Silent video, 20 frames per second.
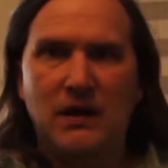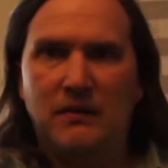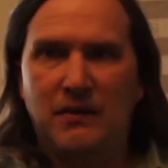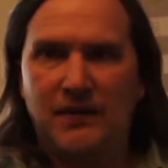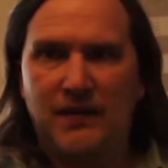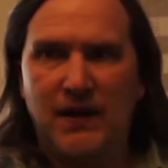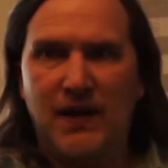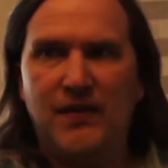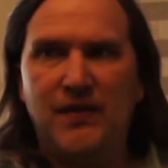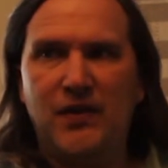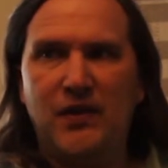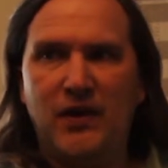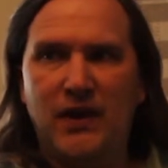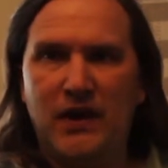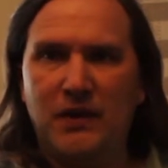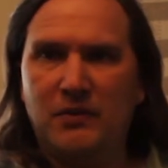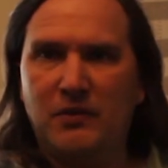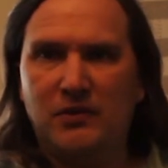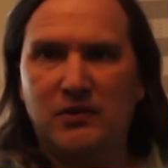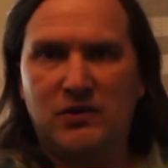But then they're
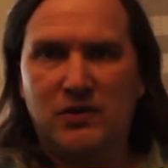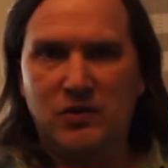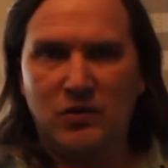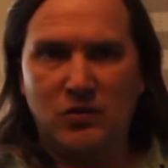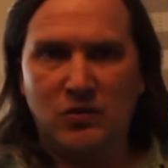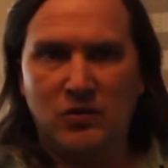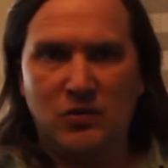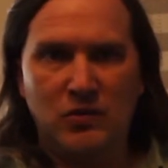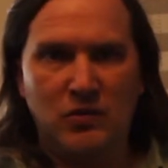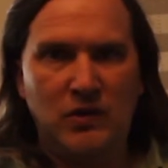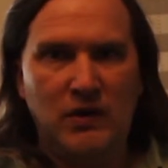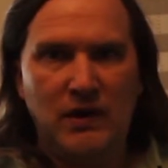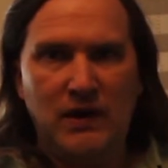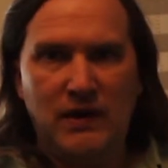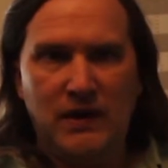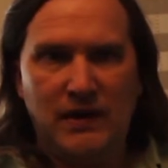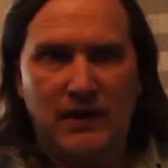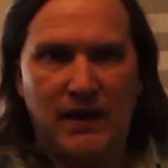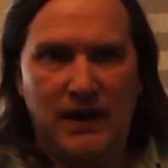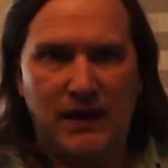able to
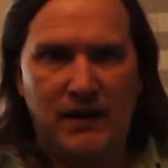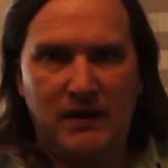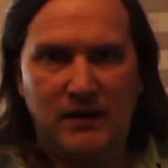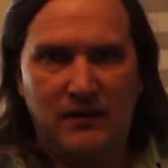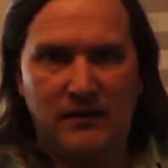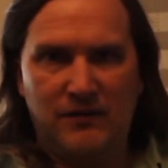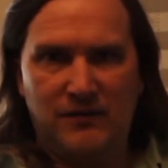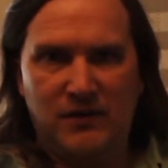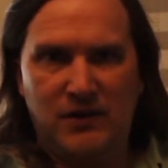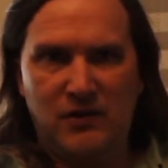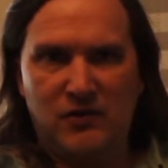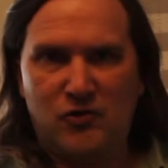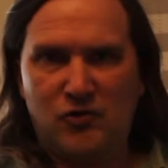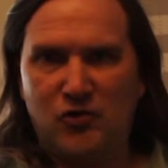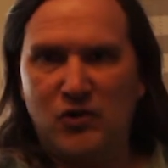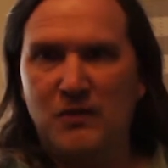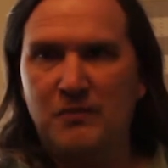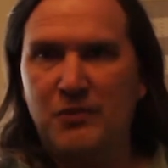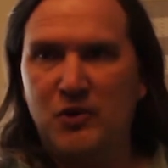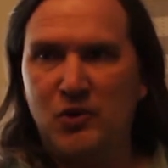kind of
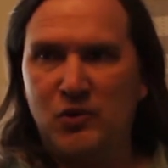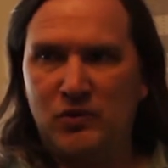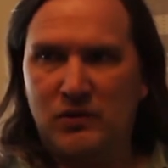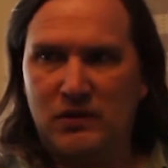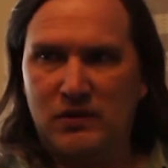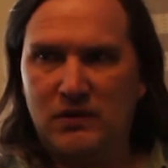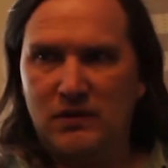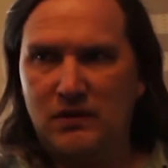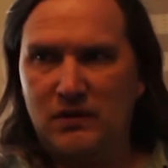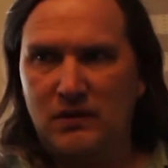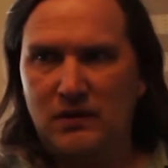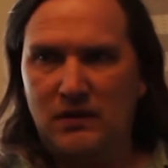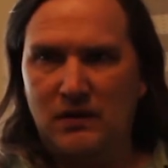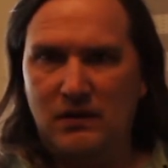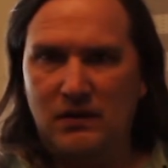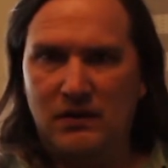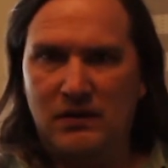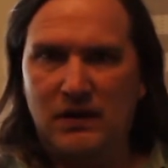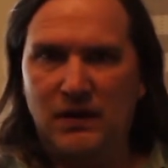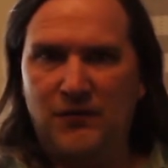distribute
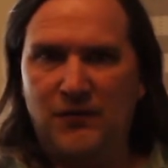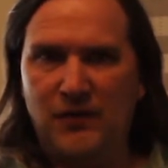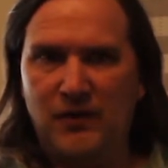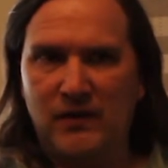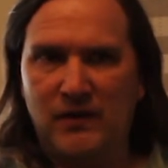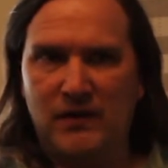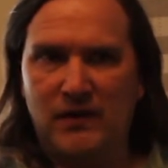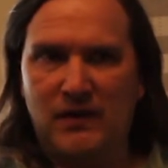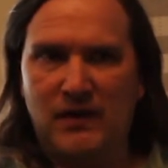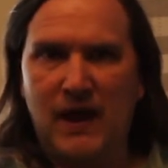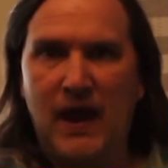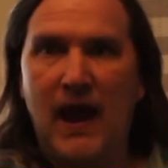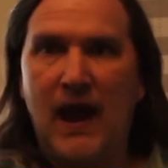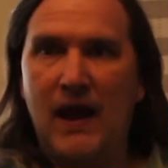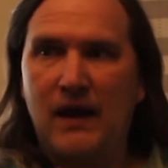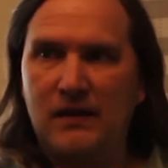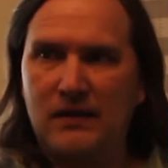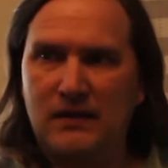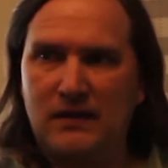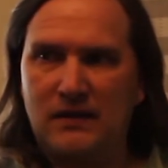different
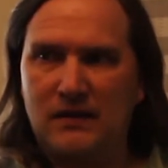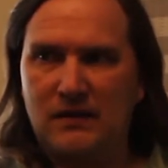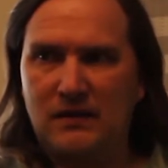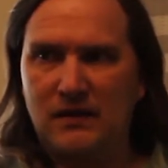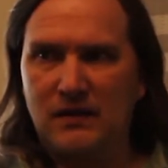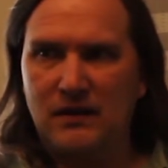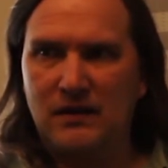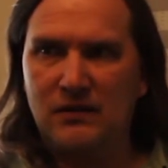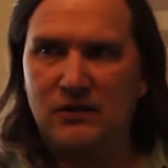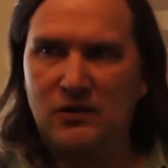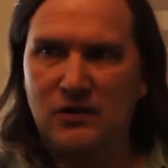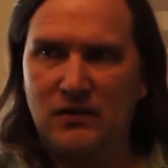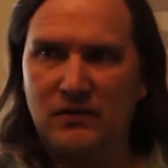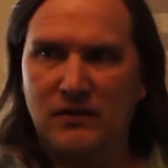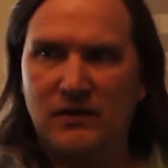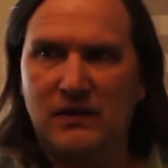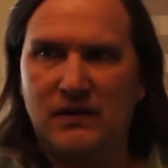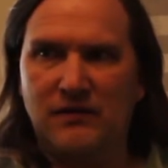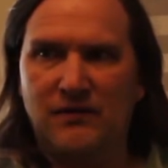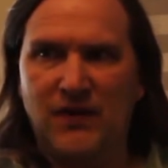tasks in
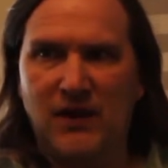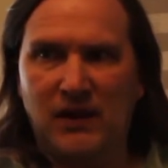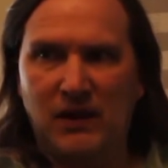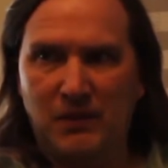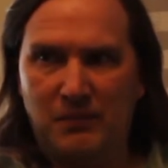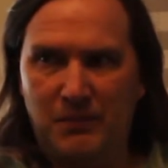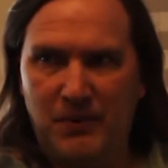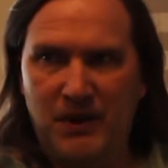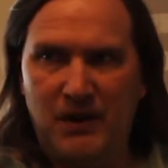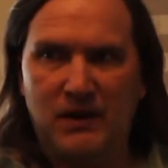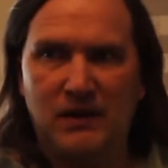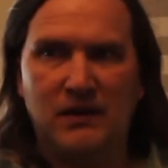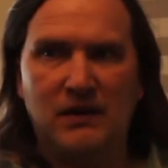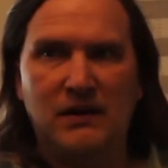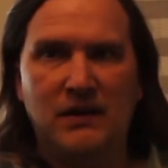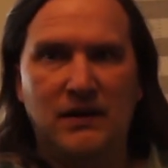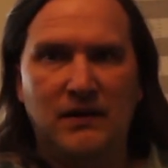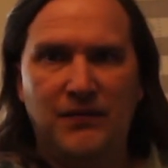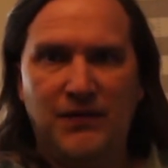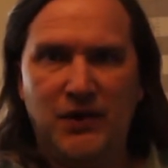terms of
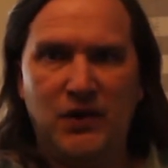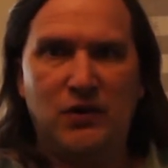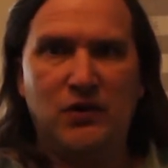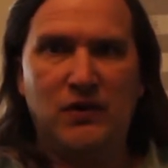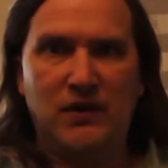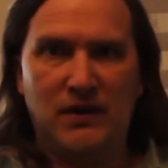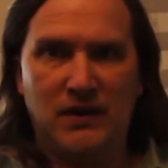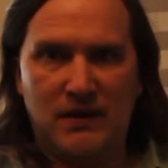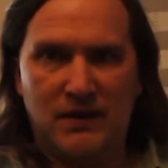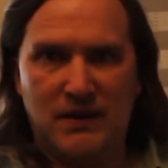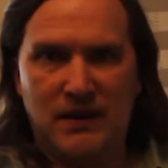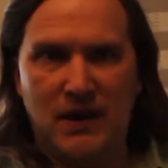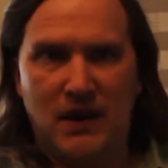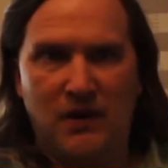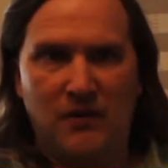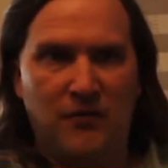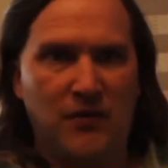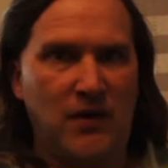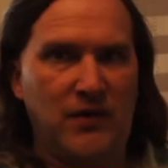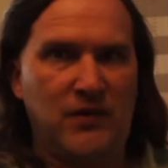developing the unit
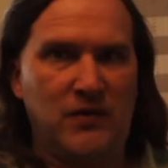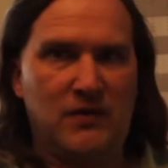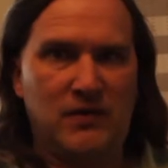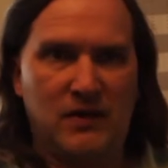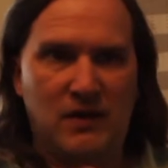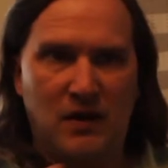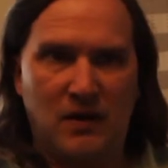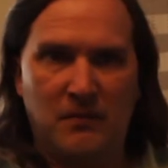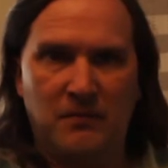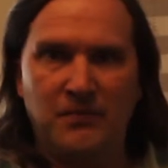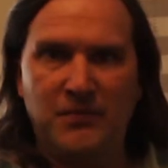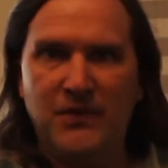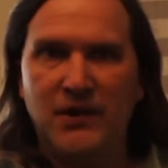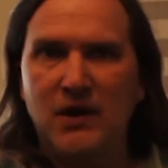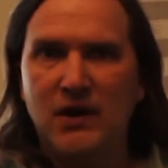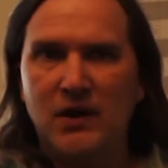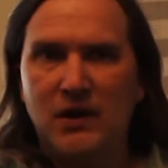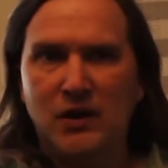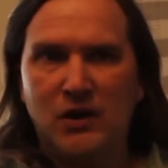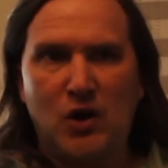itself, whether some
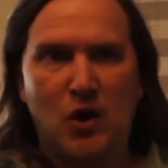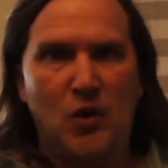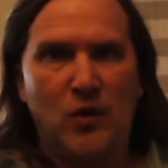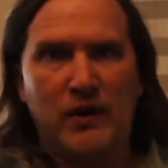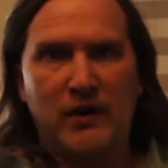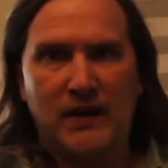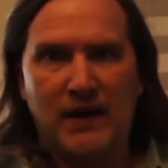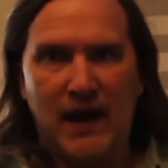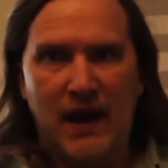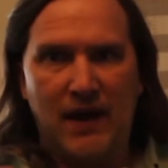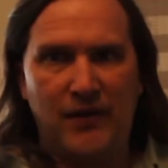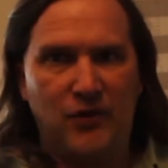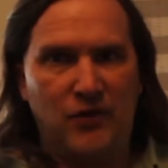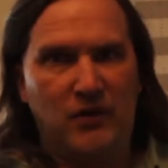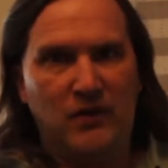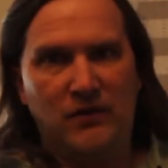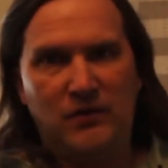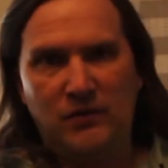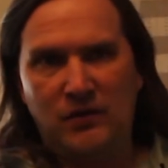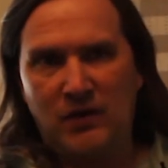go and
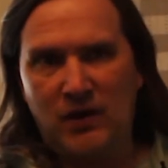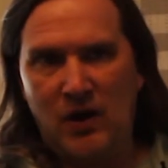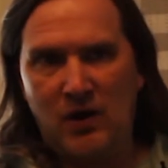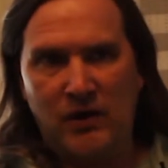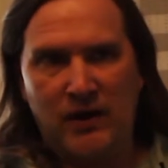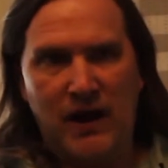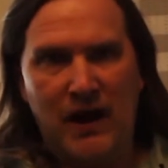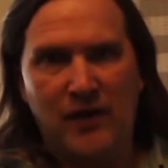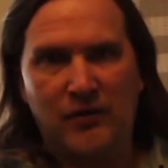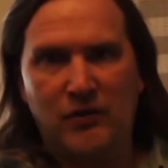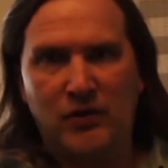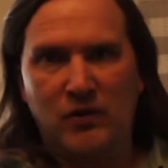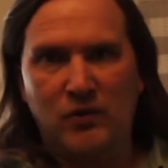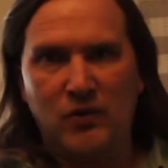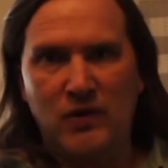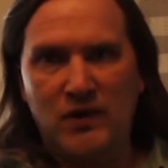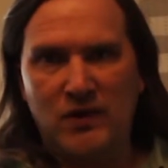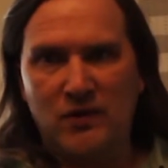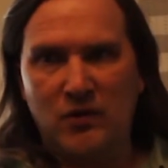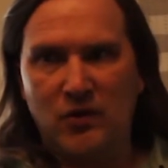
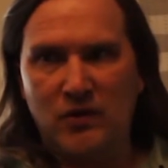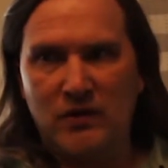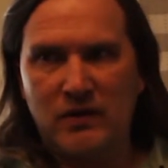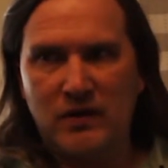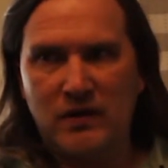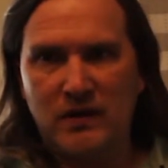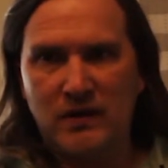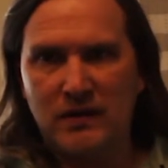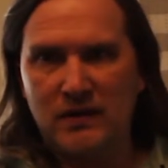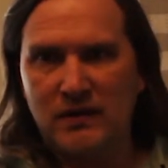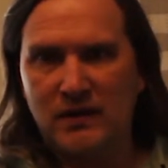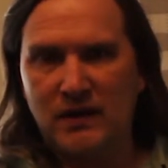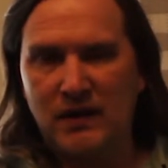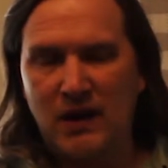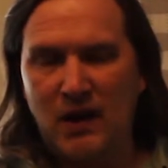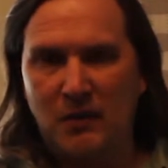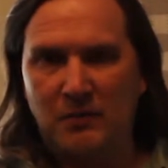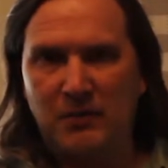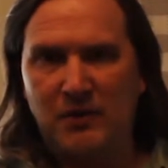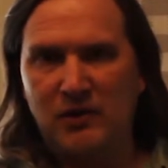gathering resources
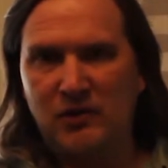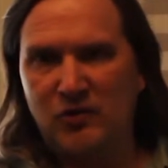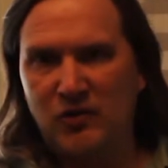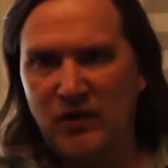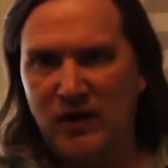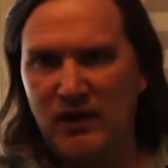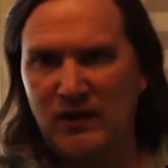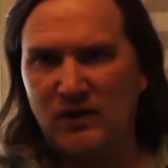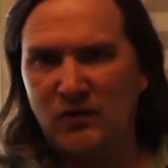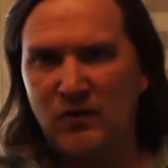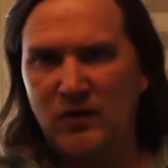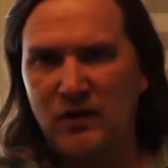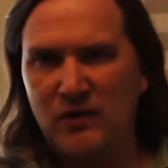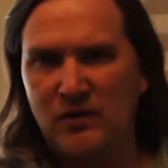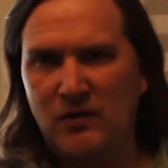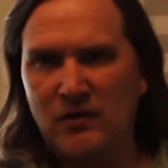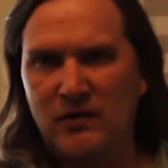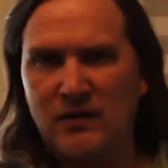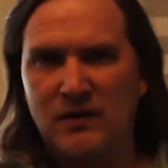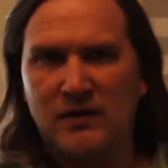and helping create the
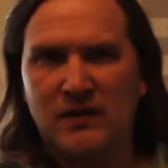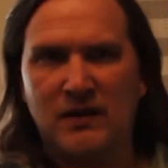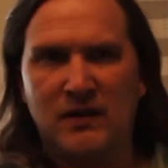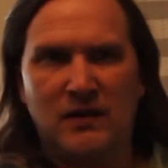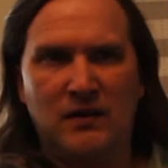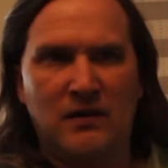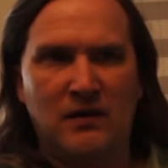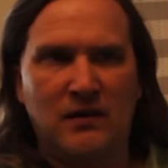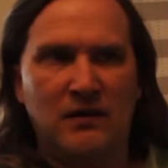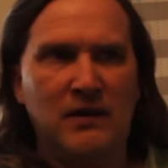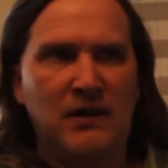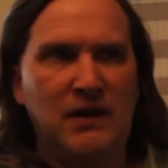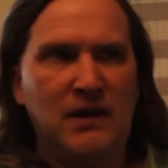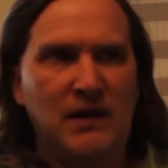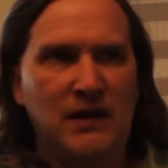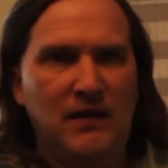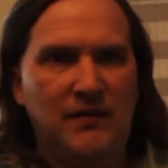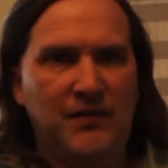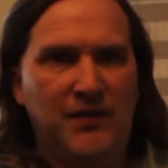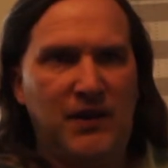resources that are
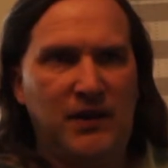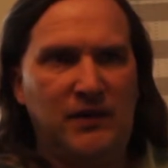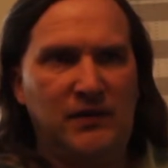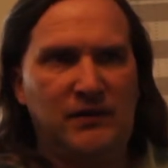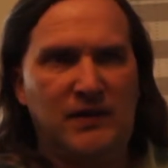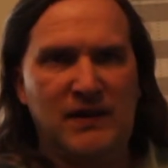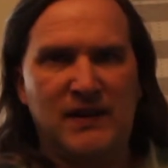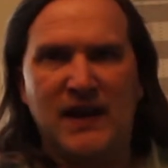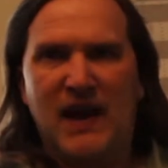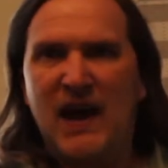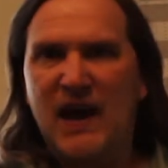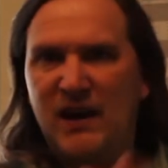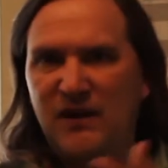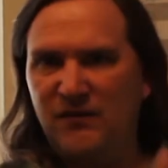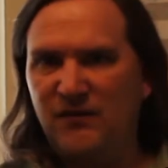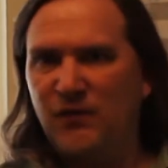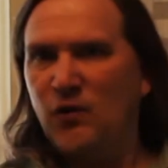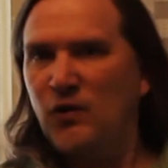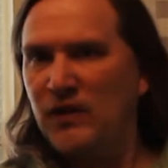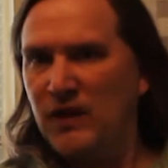
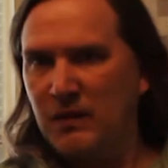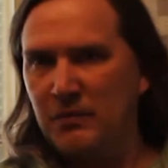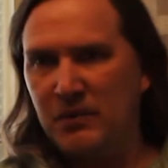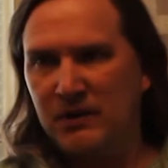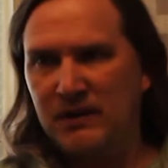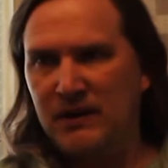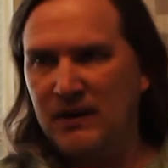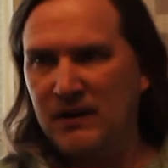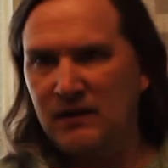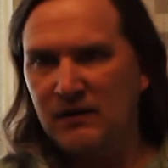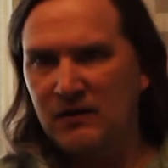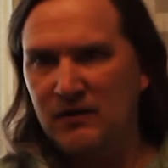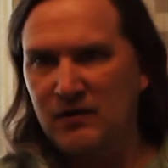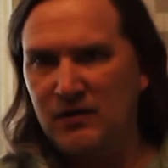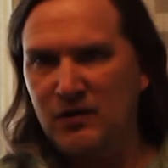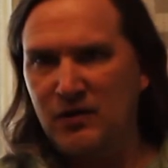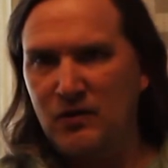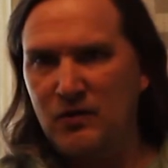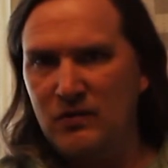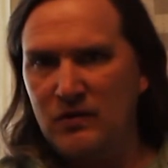designed for their particular
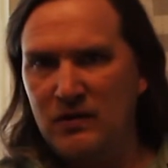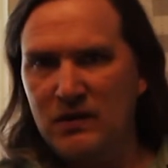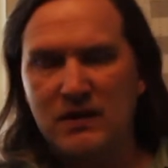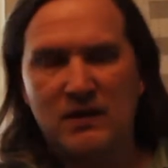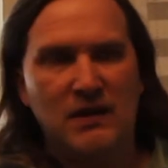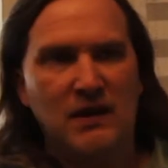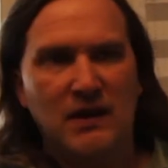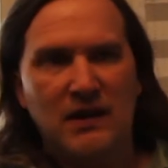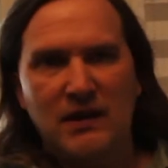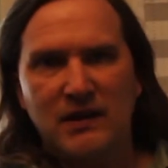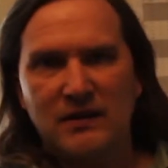students.